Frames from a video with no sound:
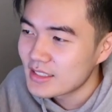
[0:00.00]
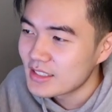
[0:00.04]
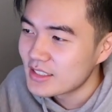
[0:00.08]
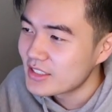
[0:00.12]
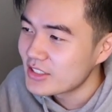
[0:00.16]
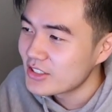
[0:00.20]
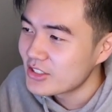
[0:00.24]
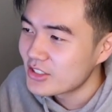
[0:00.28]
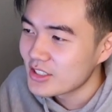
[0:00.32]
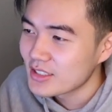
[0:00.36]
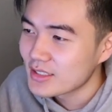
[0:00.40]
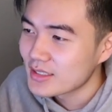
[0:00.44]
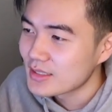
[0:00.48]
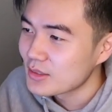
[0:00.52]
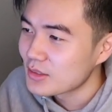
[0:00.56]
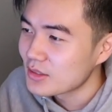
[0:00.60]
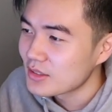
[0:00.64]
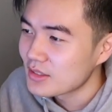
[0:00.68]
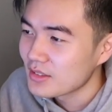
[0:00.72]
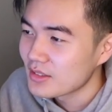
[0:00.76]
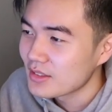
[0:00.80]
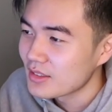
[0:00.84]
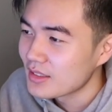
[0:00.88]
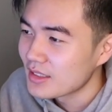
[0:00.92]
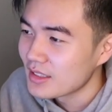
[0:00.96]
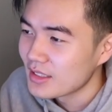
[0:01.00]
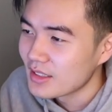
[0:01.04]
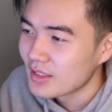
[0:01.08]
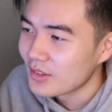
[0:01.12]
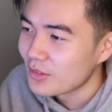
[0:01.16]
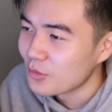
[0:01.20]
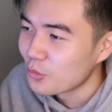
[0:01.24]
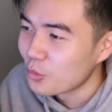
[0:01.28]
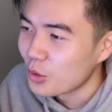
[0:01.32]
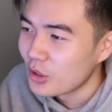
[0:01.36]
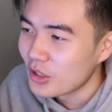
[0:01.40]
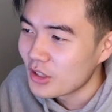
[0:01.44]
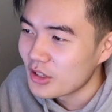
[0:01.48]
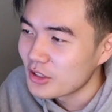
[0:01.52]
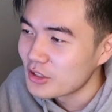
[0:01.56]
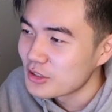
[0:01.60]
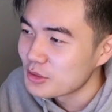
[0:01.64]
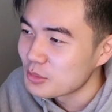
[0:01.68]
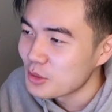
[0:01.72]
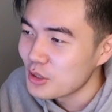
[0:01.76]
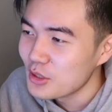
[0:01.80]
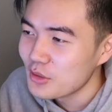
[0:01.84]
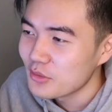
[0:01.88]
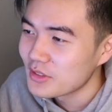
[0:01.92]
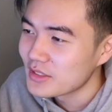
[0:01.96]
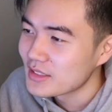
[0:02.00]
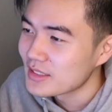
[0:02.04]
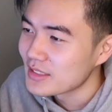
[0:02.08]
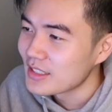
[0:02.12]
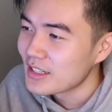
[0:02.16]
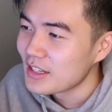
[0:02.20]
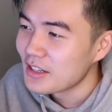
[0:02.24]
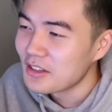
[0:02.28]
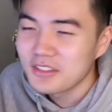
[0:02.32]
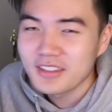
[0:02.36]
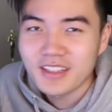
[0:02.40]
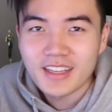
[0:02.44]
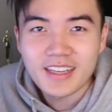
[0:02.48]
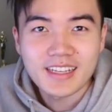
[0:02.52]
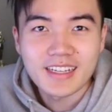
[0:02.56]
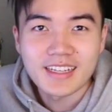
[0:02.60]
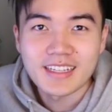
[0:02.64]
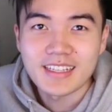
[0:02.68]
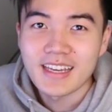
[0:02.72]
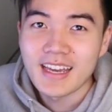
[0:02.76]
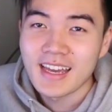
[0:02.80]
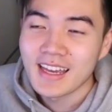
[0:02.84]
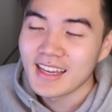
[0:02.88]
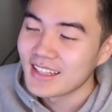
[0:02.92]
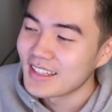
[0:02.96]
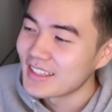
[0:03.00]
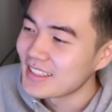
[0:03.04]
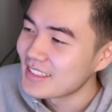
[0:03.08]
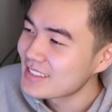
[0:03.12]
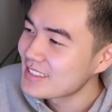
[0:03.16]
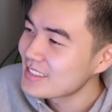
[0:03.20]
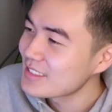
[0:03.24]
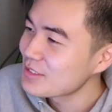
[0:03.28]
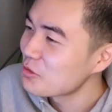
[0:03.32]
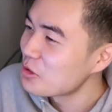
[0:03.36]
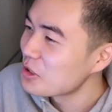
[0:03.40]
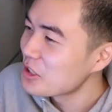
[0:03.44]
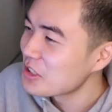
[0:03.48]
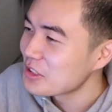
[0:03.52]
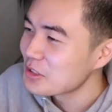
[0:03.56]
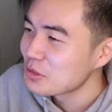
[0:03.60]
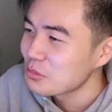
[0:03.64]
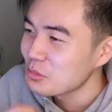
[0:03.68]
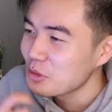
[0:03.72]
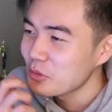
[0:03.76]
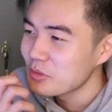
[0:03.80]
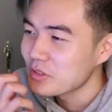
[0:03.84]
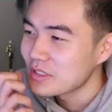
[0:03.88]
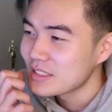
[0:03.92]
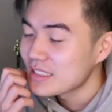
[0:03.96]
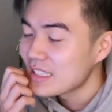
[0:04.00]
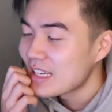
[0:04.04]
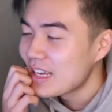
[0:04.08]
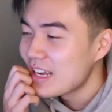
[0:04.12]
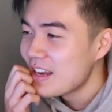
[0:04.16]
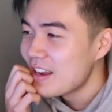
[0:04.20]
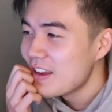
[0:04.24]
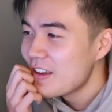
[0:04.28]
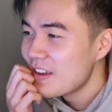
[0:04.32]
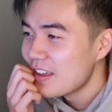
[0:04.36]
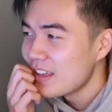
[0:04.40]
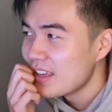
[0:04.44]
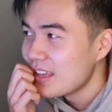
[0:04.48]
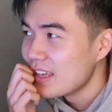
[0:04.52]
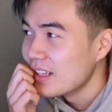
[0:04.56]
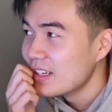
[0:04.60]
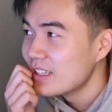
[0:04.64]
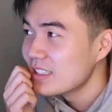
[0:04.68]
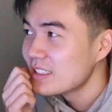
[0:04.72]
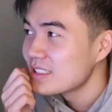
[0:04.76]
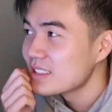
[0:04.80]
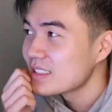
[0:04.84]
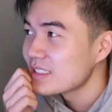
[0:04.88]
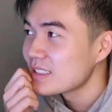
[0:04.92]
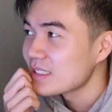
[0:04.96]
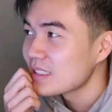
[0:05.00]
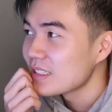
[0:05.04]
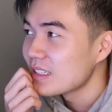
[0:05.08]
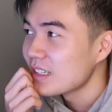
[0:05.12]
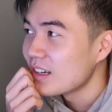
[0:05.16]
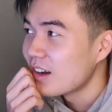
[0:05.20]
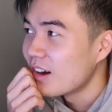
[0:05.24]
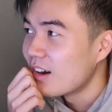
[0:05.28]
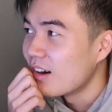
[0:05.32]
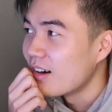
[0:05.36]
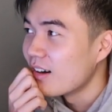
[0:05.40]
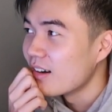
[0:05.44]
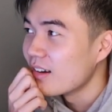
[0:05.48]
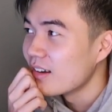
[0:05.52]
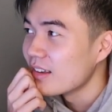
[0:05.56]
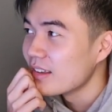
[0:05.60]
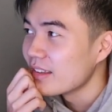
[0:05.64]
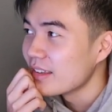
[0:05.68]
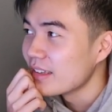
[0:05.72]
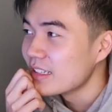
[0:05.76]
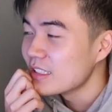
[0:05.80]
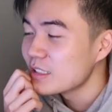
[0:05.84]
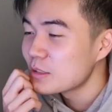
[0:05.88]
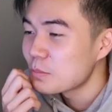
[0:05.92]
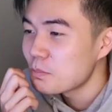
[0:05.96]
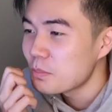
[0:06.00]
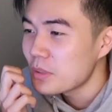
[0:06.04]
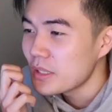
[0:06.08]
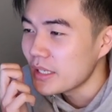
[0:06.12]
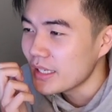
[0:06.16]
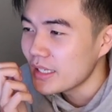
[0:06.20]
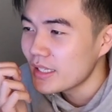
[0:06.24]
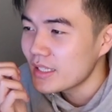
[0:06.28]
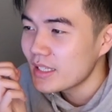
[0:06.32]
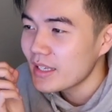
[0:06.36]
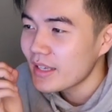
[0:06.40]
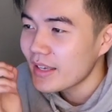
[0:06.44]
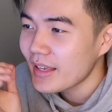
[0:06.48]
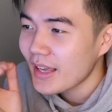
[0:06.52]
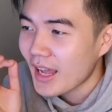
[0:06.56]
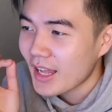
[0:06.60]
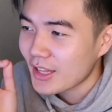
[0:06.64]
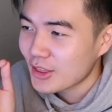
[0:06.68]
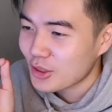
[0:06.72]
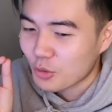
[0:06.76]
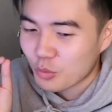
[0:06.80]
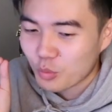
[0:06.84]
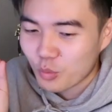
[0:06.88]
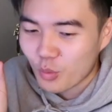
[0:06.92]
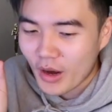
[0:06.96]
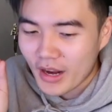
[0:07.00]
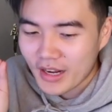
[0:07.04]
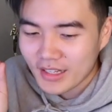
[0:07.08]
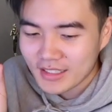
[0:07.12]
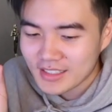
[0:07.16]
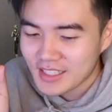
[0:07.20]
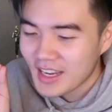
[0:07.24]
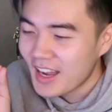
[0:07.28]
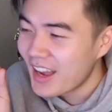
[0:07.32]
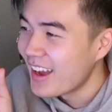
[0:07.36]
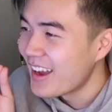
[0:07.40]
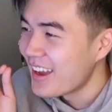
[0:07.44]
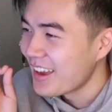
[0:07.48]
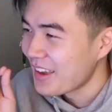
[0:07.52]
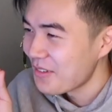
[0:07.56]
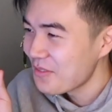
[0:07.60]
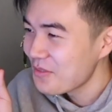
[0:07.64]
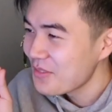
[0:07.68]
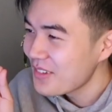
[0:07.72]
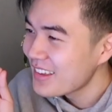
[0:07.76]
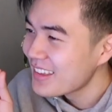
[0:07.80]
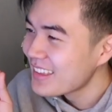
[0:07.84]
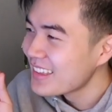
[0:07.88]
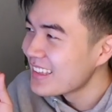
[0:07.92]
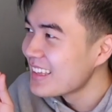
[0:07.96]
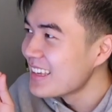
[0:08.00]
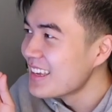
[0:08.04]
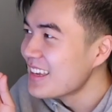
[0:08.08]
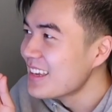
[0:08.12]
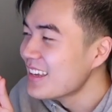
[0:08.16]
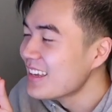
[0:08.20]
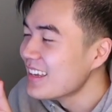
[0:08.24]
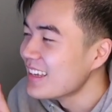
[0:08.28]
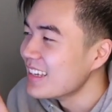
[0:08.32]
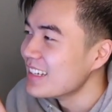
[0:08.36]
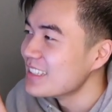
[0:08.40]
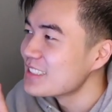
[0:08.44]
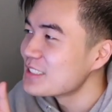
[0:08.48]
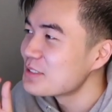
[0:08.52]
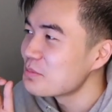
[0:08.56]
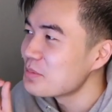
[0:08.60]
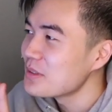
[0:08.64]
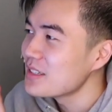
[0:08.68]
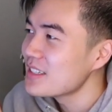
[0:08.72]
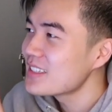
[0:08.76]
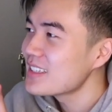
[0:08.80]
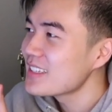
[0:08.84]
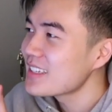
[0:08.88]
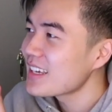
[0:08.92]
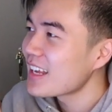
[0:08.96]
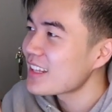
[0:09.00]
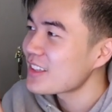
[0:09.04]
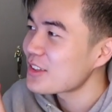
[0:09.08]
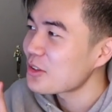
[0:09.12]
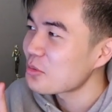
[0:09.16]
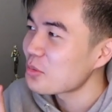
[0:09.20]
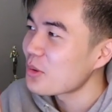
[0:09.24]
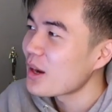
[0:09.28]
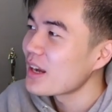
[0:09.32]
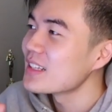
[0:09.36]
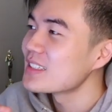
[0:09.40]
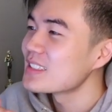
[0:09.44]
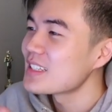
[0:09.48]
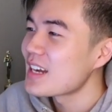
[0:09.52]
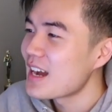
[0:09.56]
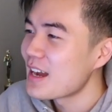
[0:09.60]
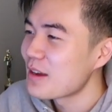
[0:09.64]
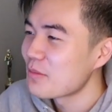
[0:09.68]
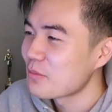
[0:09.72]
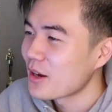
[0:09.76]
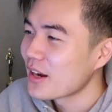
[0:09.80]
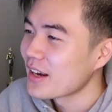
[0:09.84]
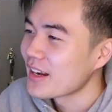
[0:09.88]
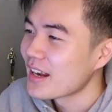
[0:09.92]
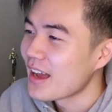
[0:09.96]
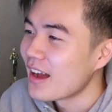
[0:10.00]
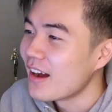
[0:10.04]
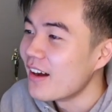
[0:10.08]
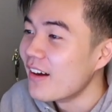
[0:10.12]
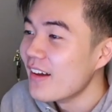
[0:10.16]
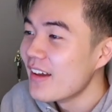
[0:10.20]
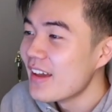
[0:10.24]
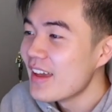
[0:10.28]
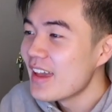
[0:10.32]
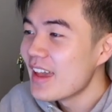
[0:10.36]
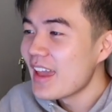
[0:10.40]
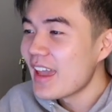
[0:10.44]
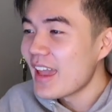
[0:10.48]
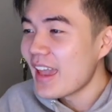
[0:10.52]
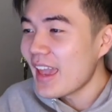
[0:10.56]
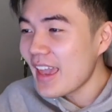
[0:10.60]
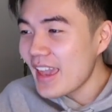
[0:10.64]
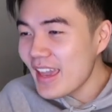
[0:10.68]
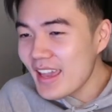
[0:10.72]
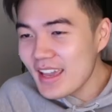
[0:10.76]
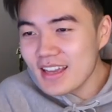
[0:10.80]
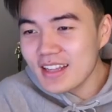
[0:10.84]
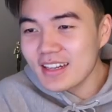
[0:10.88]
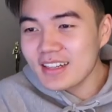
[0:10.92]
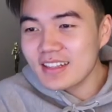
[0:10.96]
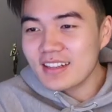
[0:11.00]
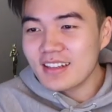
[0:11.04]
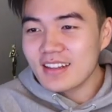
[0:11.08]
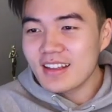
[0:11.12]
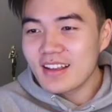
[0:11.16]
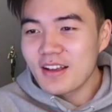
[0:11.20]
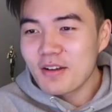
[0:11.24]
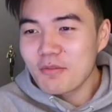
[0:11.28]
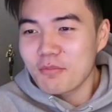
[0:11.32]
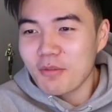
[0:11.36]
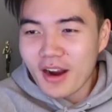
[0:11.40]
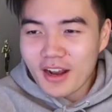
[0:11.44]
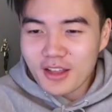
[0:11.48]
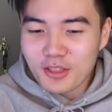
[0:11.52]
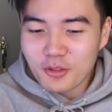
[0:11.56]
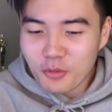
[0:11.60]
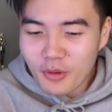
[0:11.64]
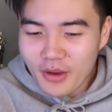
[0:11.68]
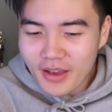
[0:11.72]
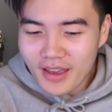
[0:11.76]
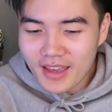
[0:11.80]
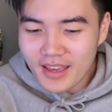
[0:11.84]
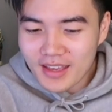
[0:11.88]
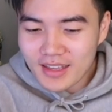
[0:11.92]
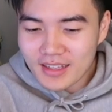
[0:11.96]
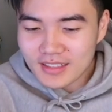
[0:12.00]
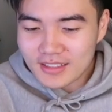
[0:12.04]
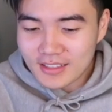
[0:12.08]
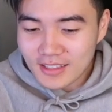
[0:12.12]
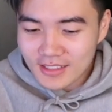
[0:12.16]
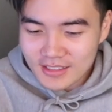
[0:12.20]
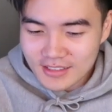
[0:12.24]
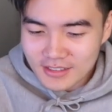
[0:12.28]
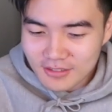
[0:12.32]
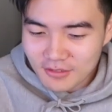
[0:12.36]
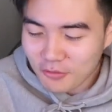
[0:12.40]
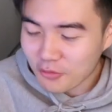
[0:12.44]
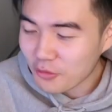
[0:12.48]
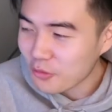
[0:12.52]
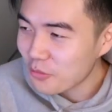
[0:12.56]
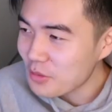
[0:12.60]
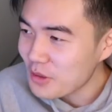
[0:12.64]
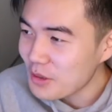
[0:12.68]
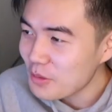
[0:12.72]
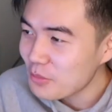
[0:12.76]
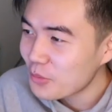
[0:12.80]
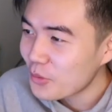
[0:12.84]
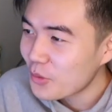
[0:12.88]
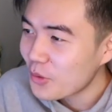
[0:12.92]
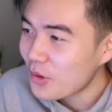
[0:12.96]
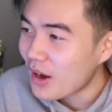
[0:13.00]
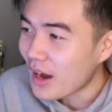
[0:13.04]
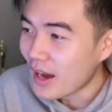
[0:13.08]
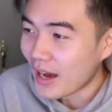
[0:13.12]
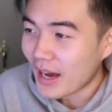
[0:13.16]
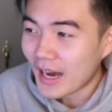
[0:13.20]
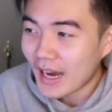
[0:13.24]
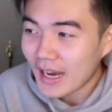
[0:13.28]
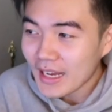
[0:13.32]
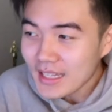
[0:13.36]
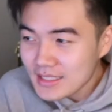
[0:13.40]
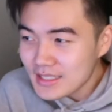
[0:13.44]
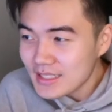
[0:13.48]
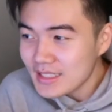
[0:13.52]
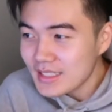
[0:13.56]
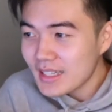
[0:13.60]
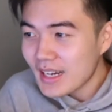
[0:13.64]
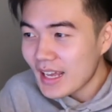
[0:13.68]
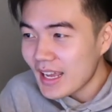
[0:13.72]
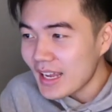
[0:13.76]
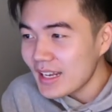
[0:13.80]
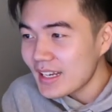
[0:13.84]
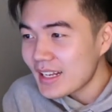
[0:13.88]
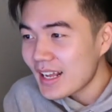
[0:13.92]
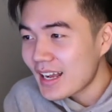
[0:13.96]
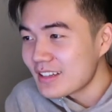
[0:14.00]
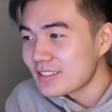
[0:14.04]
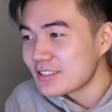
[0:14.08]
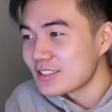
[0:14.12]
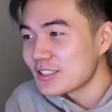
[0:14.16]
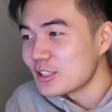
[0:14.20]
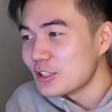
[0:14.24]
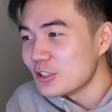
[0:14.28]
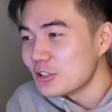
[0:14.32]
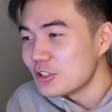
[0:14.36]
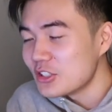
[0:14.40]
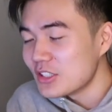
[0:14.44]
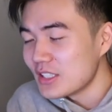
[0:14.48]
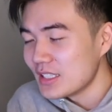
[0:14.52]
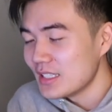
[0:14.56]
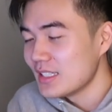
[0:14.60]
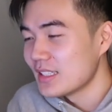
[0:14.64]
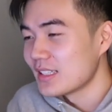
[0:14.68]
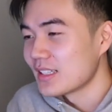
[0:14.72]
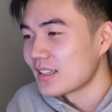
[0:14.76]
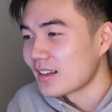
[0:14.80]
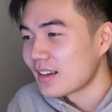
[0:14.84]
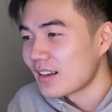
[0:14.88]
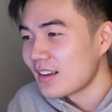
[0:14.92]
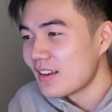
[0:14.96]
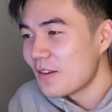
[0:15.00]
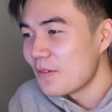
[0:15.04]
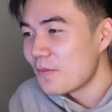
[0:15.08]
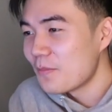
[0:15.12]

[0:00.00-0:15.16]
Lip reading: this is just one of those movies, you know? Like, again, this is one of those movies. It is peaking at the right time. It is peaking at the right time right now. And by the way, just for people, I didn't hate House of Gucci either.